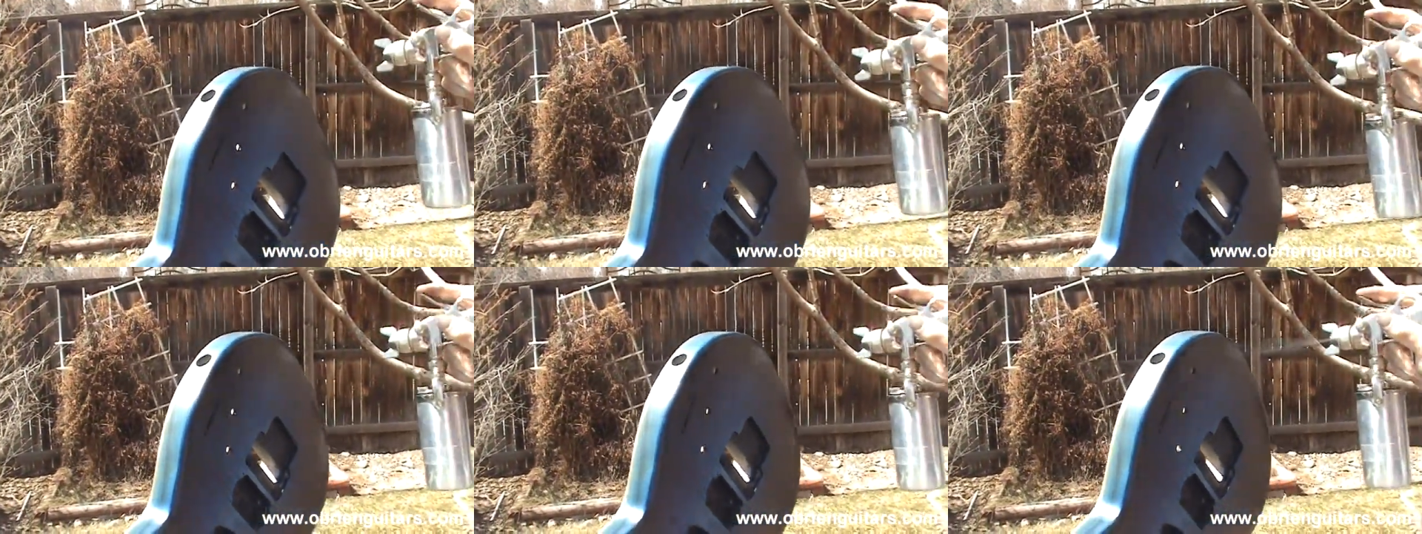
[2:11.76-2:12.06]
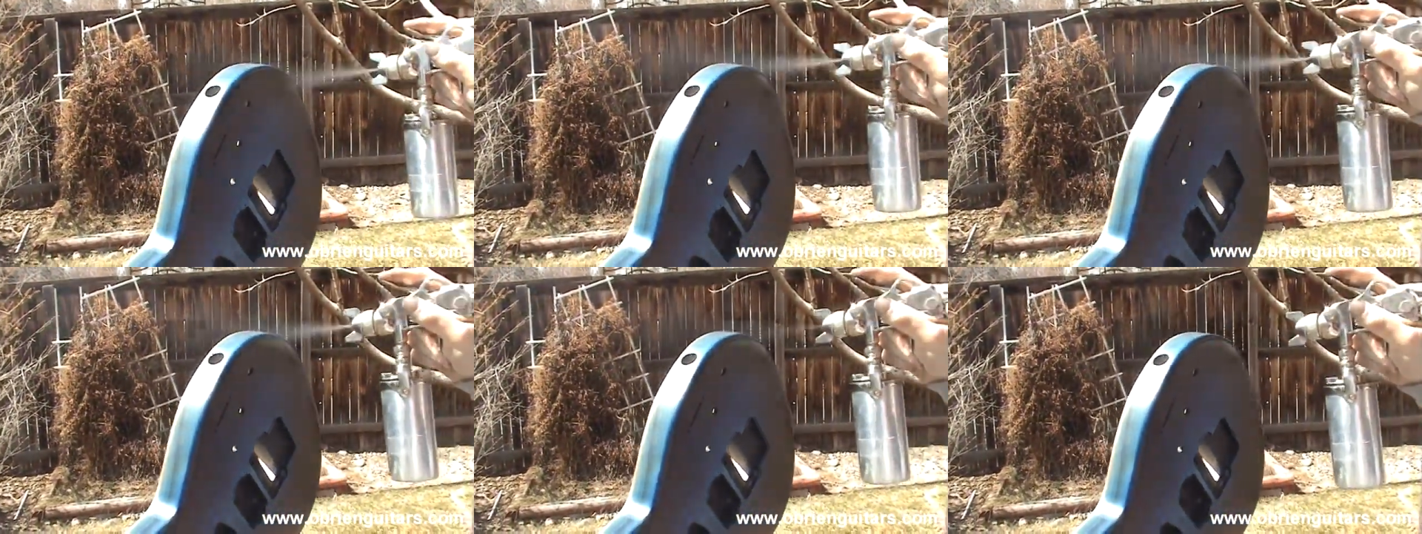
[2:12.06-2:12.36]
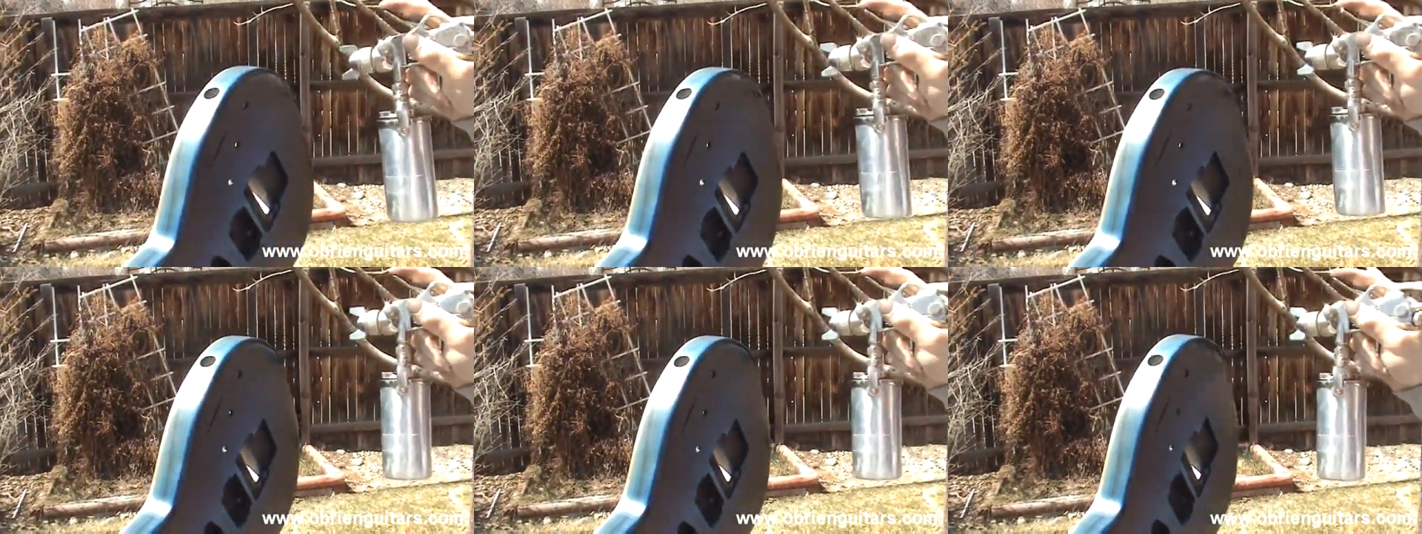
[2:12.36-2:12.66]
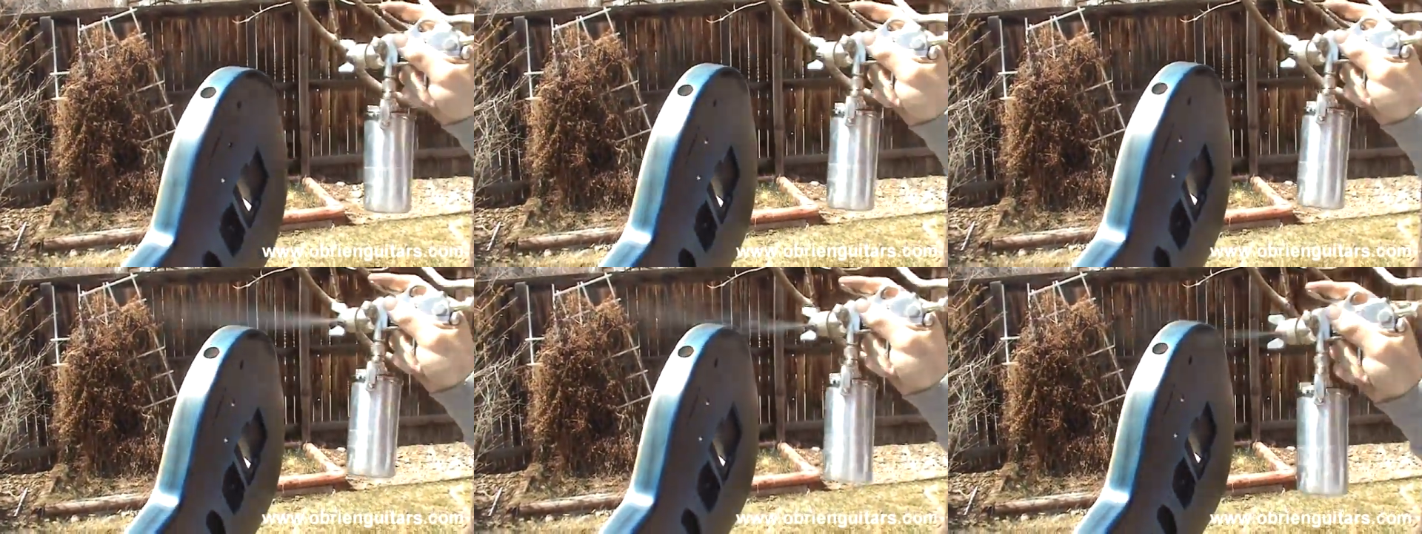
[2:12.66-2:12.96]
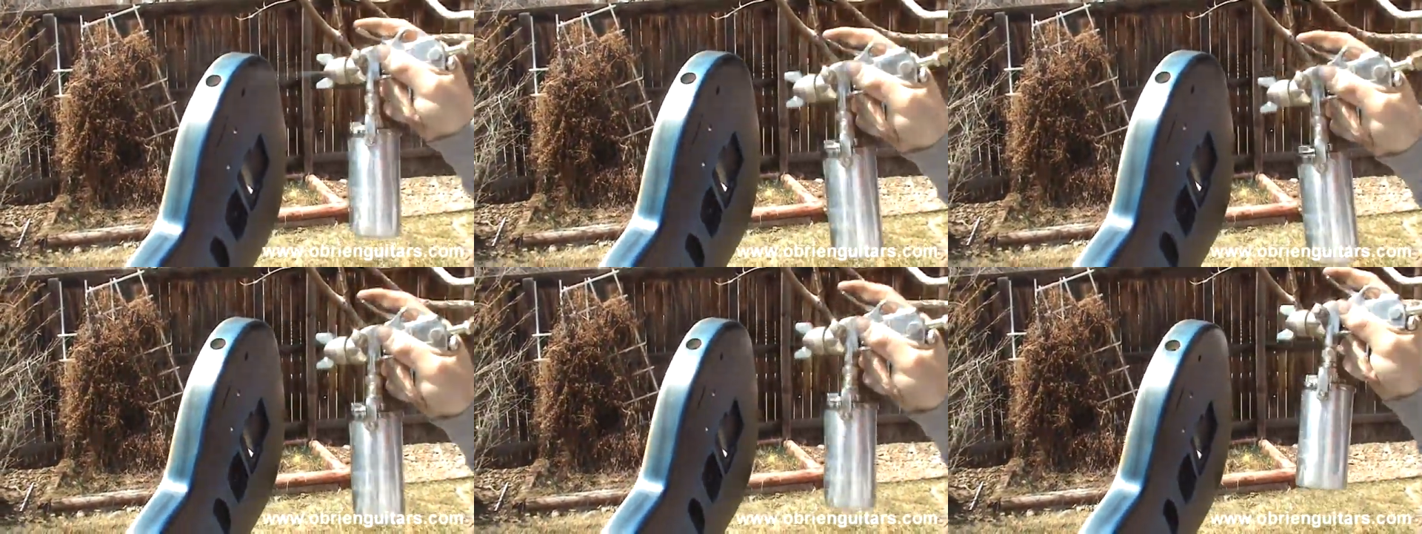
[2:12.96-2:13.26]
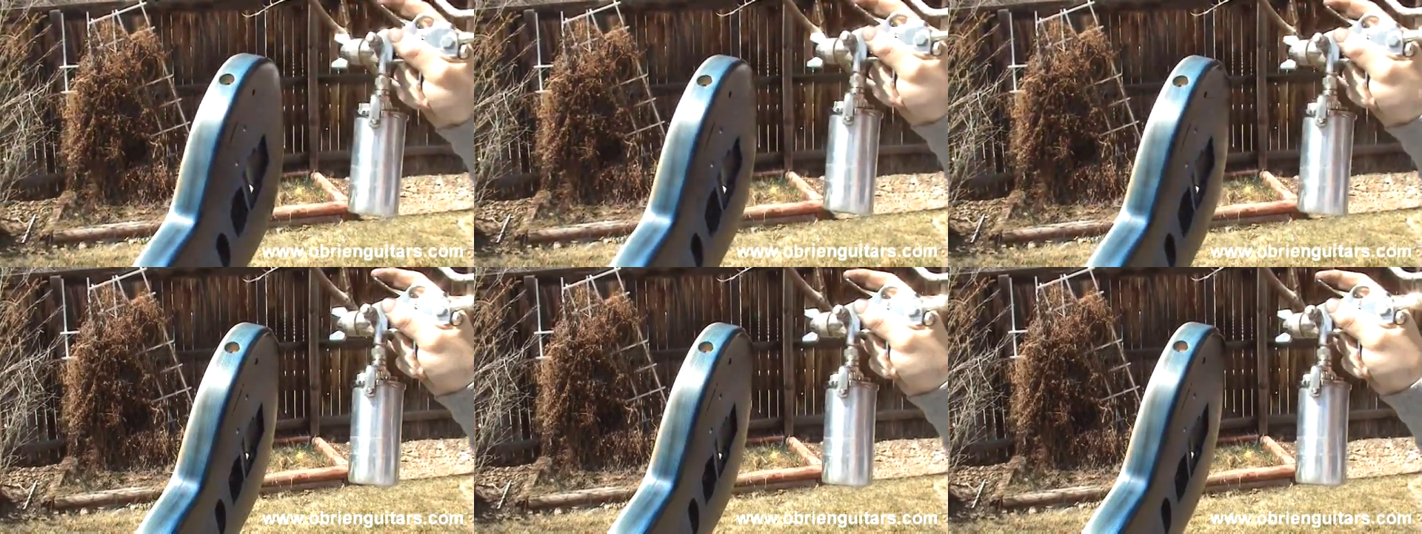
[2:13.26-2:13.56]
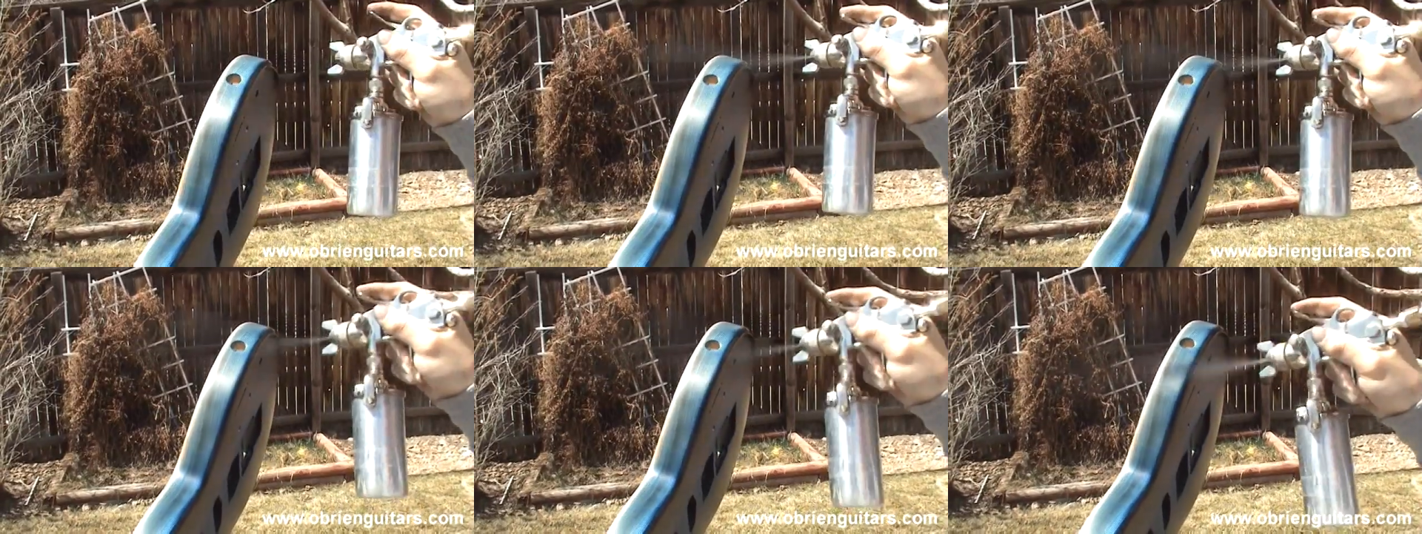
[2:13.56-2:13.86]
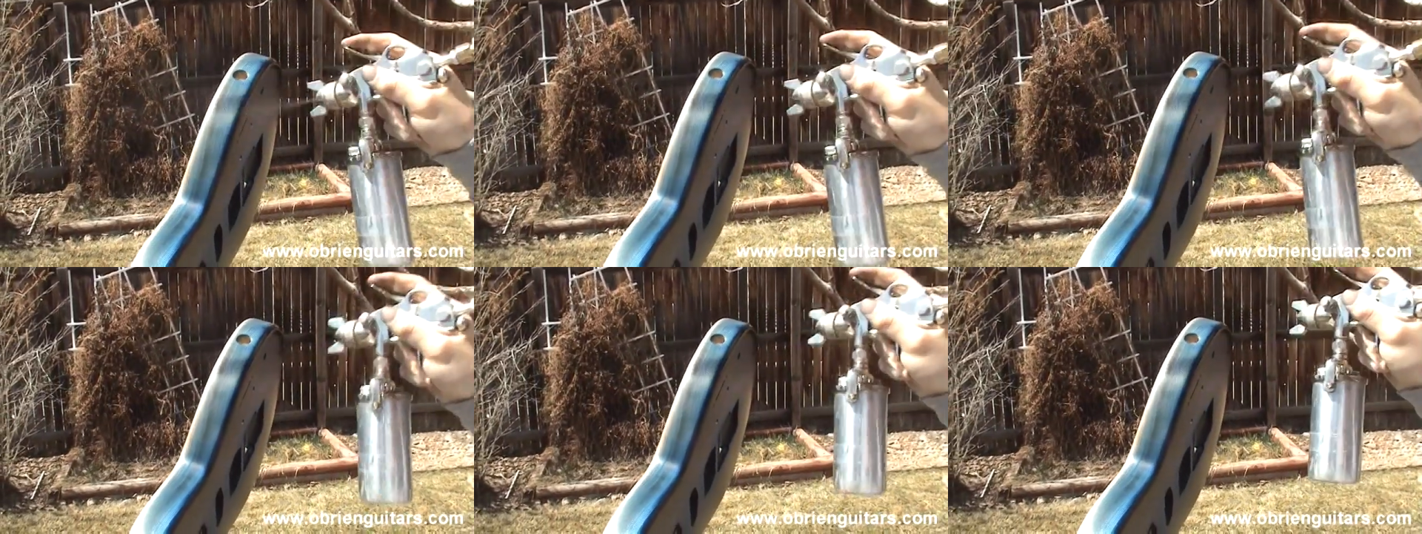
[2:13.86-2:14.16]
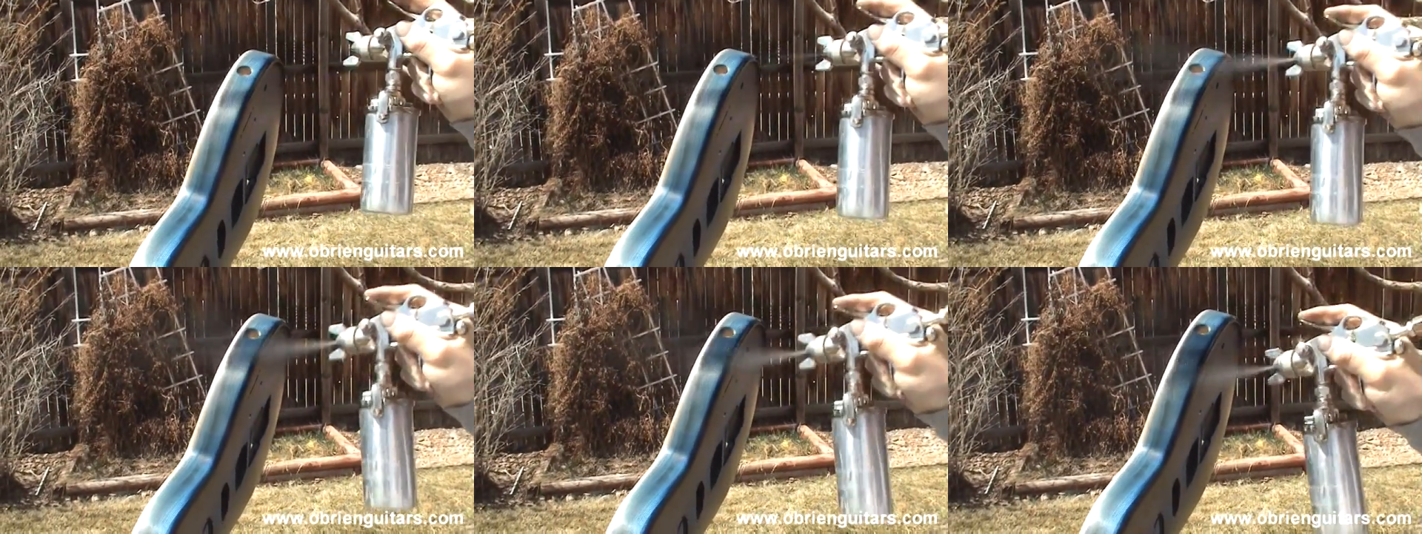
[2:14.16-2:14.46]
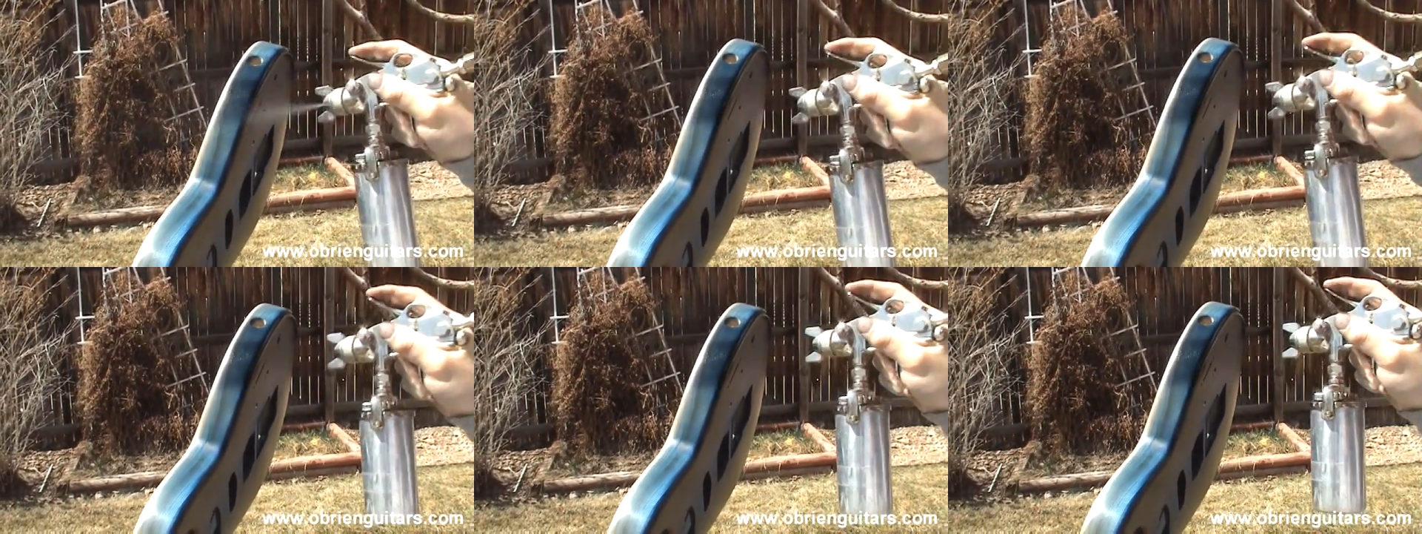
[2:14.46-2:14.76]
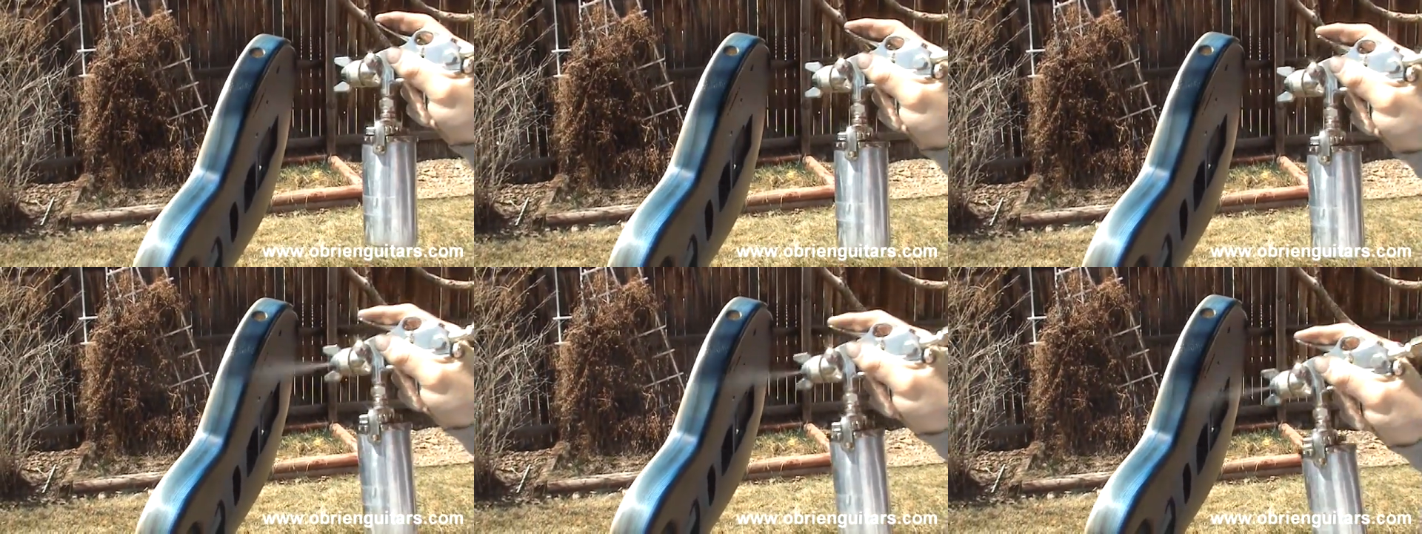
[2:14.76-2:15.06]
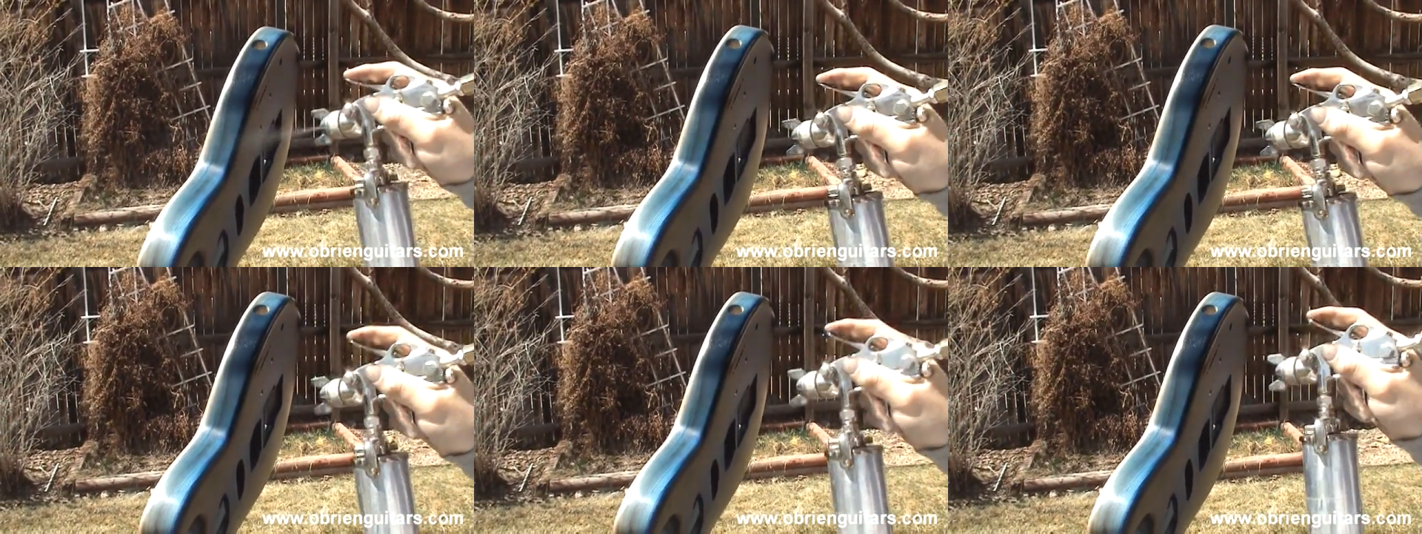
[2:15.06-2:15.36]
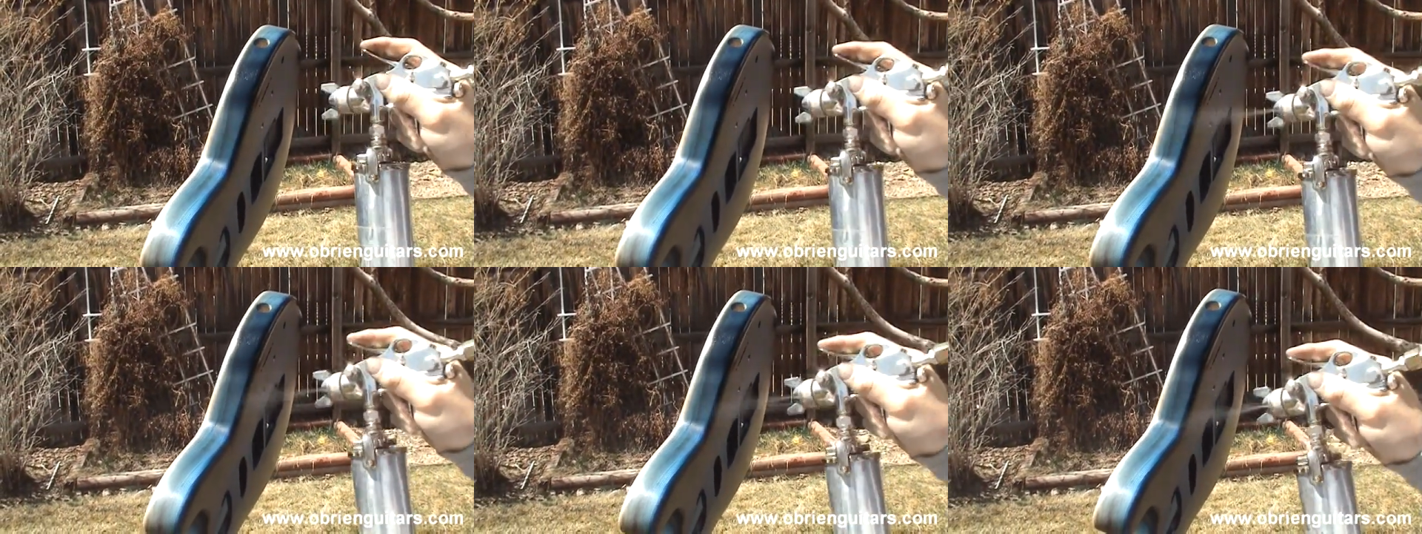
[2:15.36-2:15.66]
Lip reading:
No face is visible, so there are no lips to read.